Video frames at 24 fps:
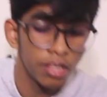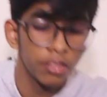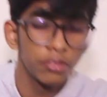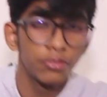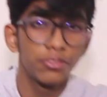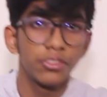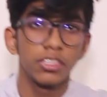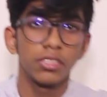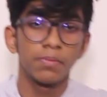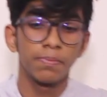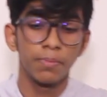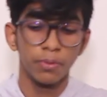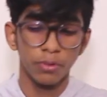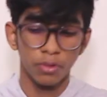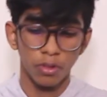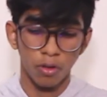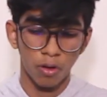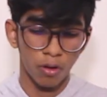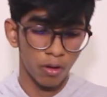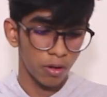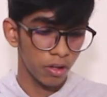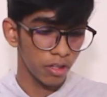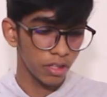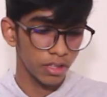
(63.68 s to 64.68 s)
Just put
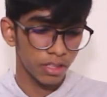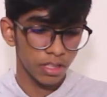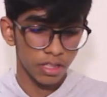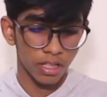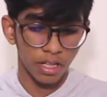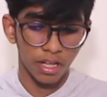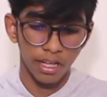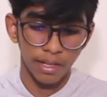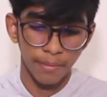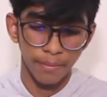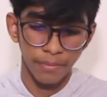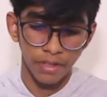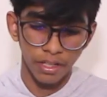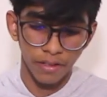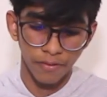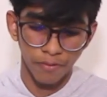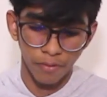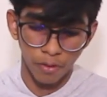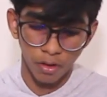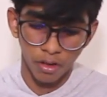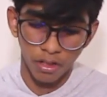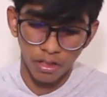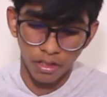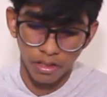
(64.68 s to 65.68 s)
all the aluminium
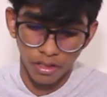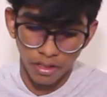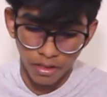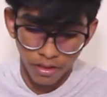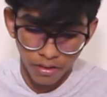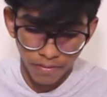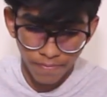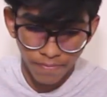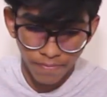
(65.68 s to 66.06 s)
foil in it.